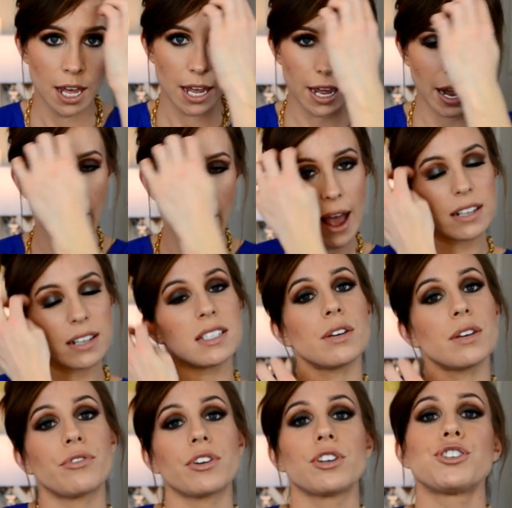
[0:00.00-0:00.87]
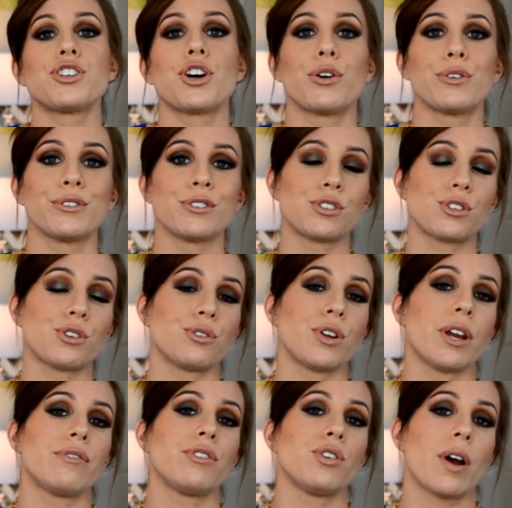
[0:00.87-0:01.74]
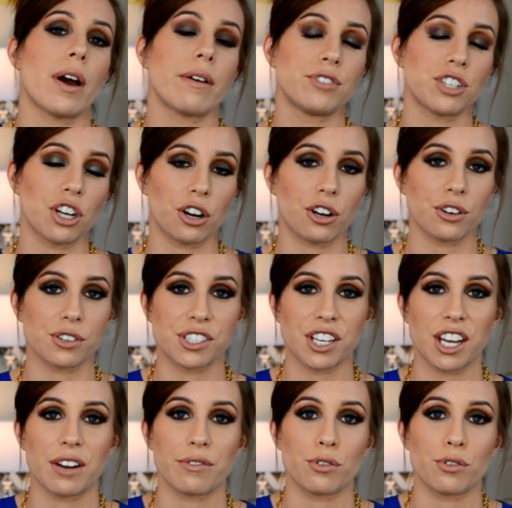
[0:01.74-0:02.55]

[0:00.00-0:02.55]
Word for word: It has different tones, so if you have darker skin,